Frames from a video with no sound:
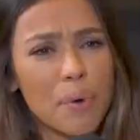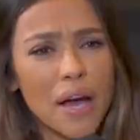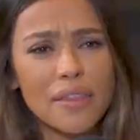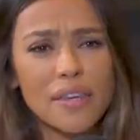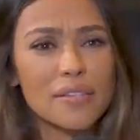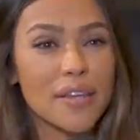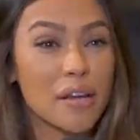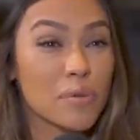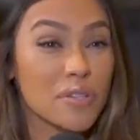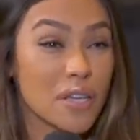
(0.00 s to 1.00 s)
by the
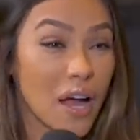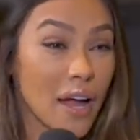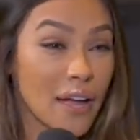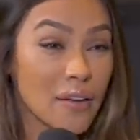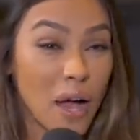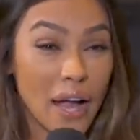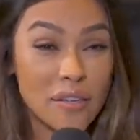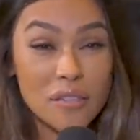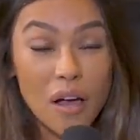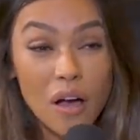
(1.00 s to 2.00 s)
examples that I,
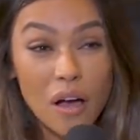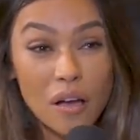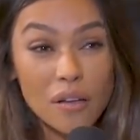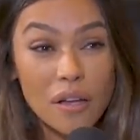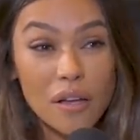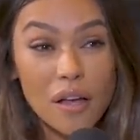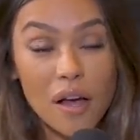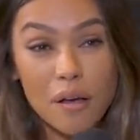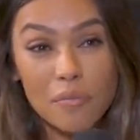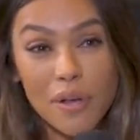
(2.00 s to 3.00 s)
I saw
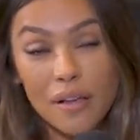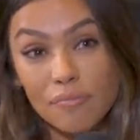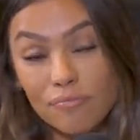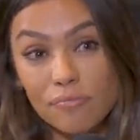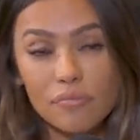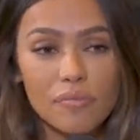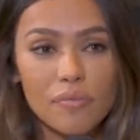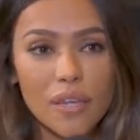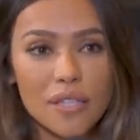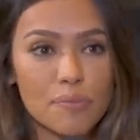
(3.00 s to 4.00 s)
um, at,
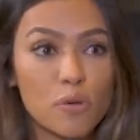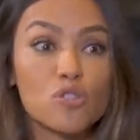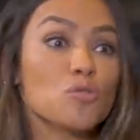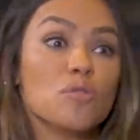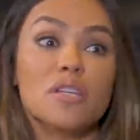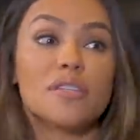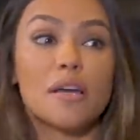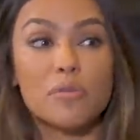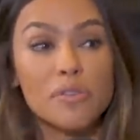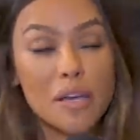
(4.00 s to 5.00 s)
as opposed to the
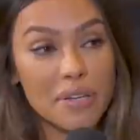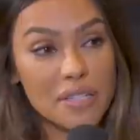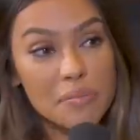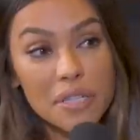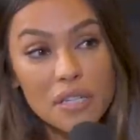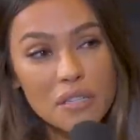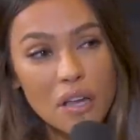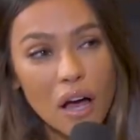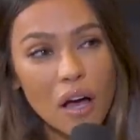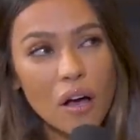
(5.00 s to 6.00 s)
examples that my siblings
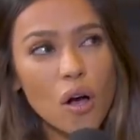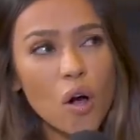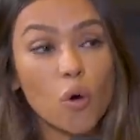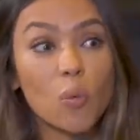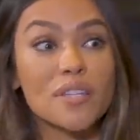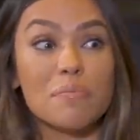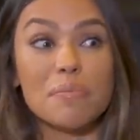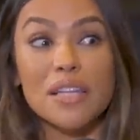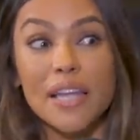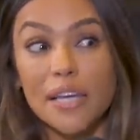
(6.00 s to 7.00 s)
saw? Or was it
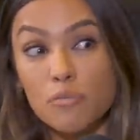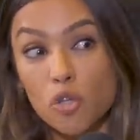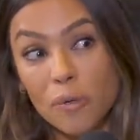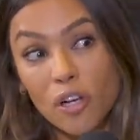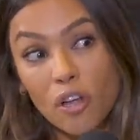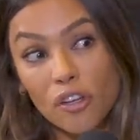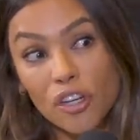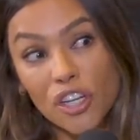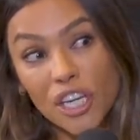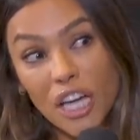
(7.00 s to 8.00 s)
me like absorbing all the
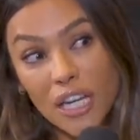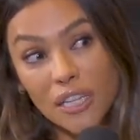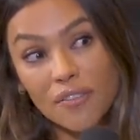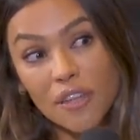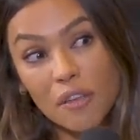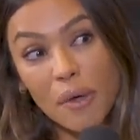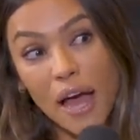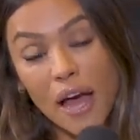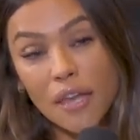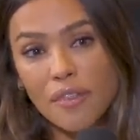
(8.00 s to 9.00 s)
good and kind of leaving the
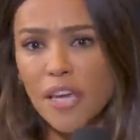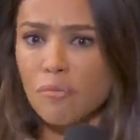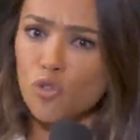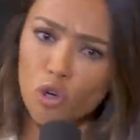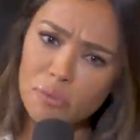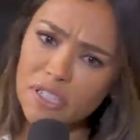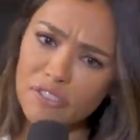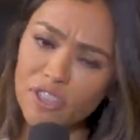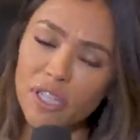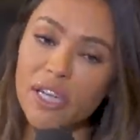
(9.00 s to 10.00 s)
bad, and they absorbed it
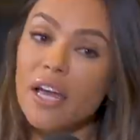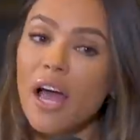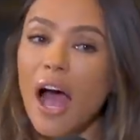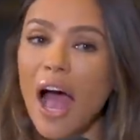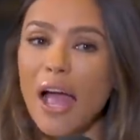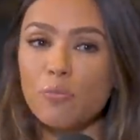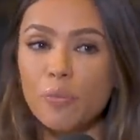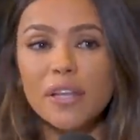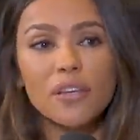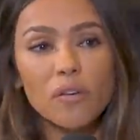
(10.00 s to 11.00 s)
differently? I
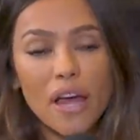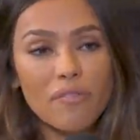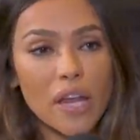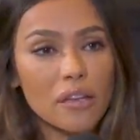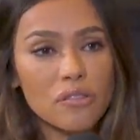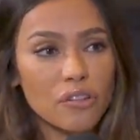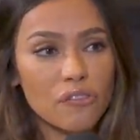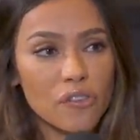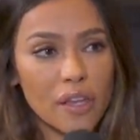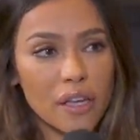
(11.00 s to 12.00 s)
really don't have an answer for